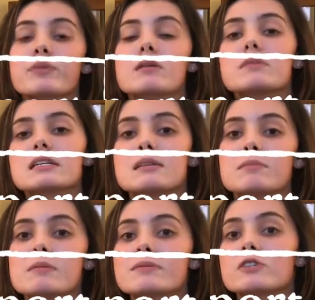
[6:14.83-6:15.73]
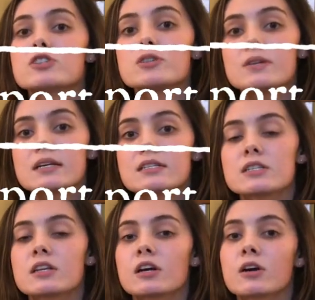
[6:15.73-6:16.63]
because sometimes for students
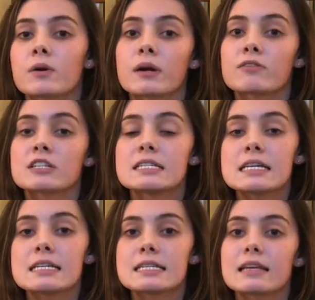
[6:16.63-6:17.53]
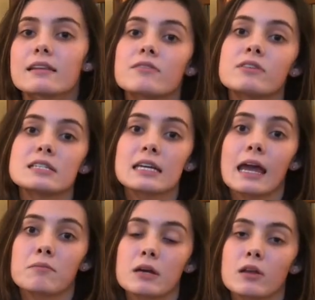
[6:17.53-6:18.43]
that going overseas, the visa
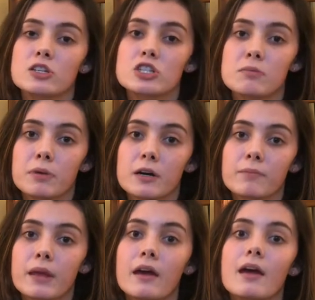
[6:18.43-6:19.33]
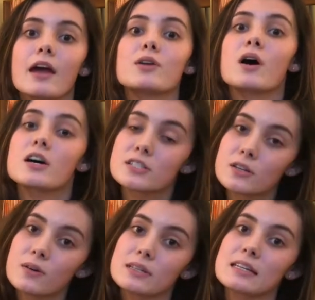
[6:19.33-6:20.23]
can be a lot cheaper. And you
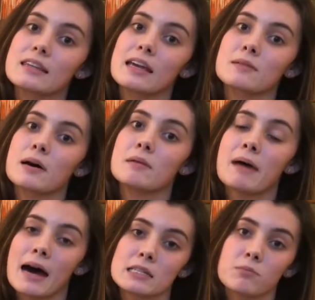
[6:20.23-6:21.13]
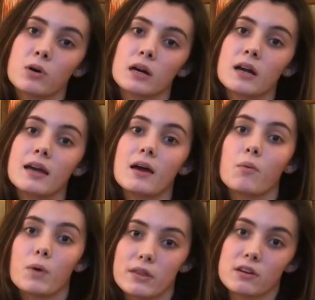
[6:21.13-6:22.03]
also need to think about a passport
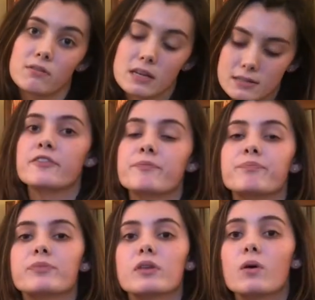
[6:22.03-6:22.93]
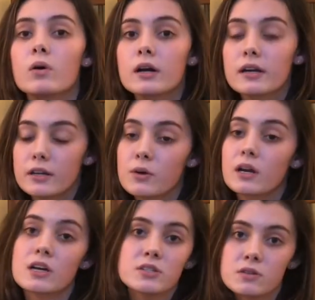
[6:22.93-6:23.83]
with your visa. Or you can
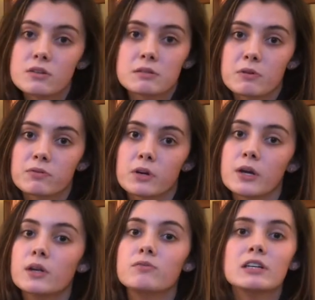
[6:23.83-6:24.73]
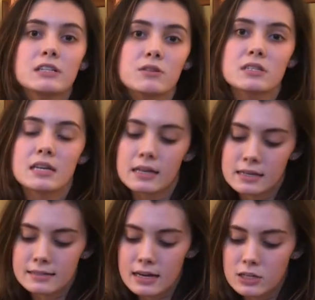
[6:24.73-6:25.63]
also do this before. You can really do this at any
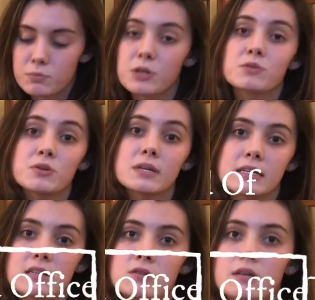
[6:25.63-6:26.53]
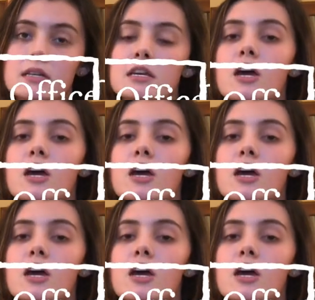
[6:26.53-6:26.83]
stage, but you do need to do this.